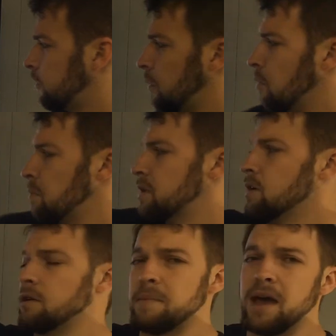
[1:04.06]
So we won't be
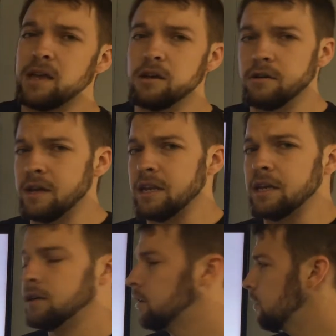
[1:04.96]
going back here
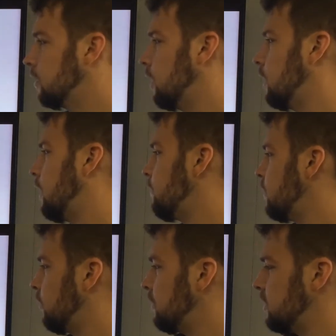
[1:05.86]
any.
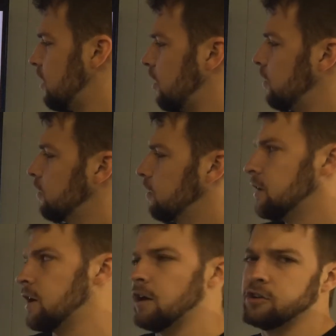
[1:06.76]
Everything will be done
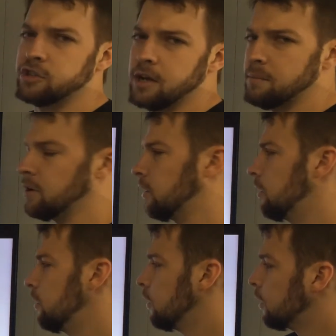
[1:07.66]
in an L shape here.